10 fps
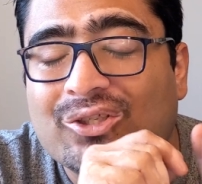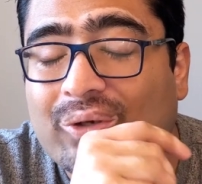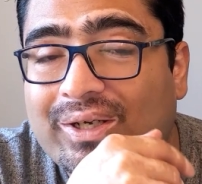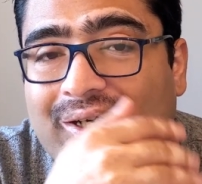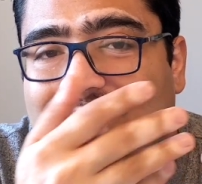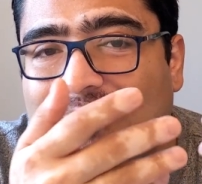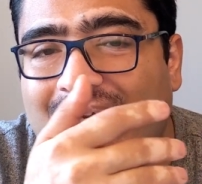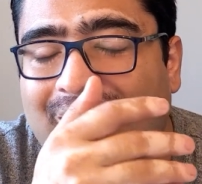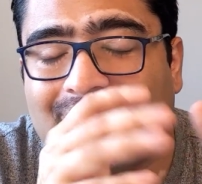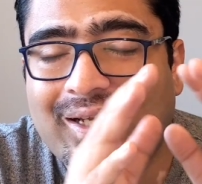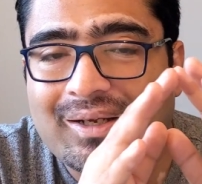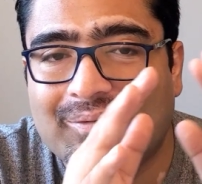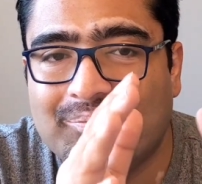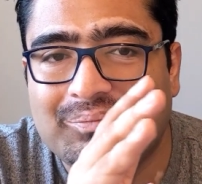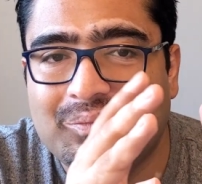So I did some digging
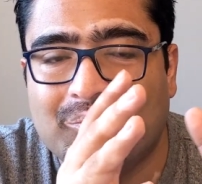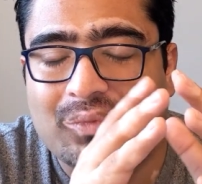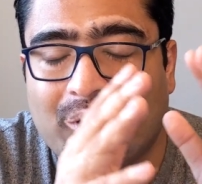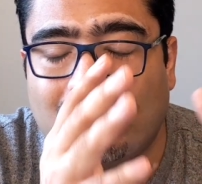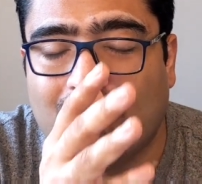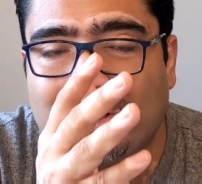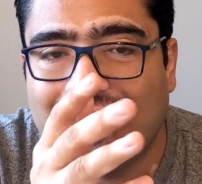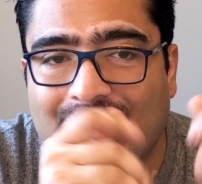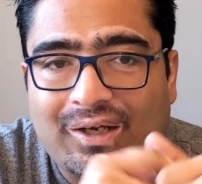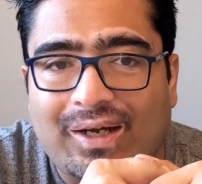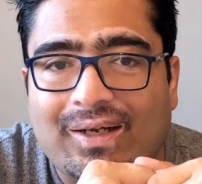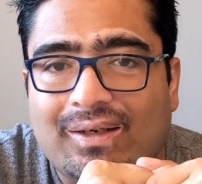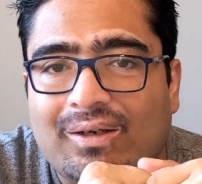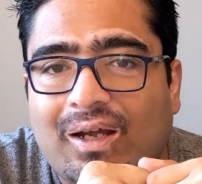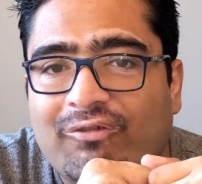on the internet,
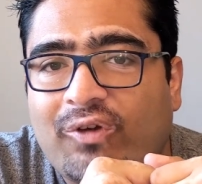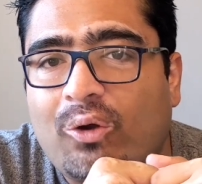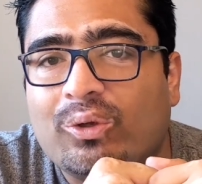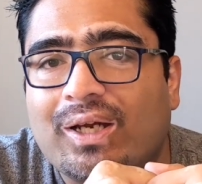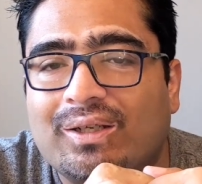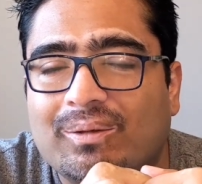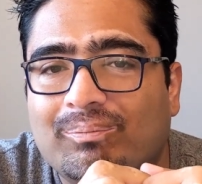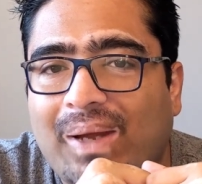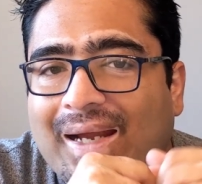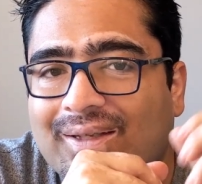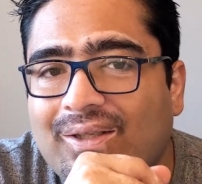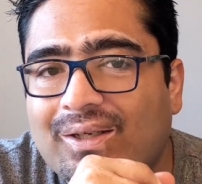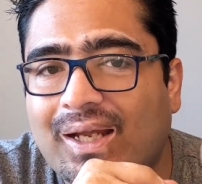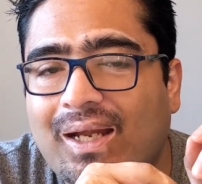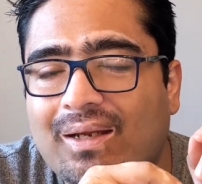and I found that back in the
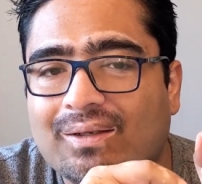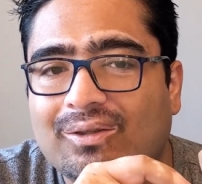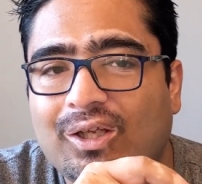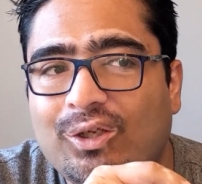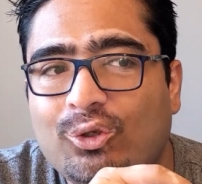day they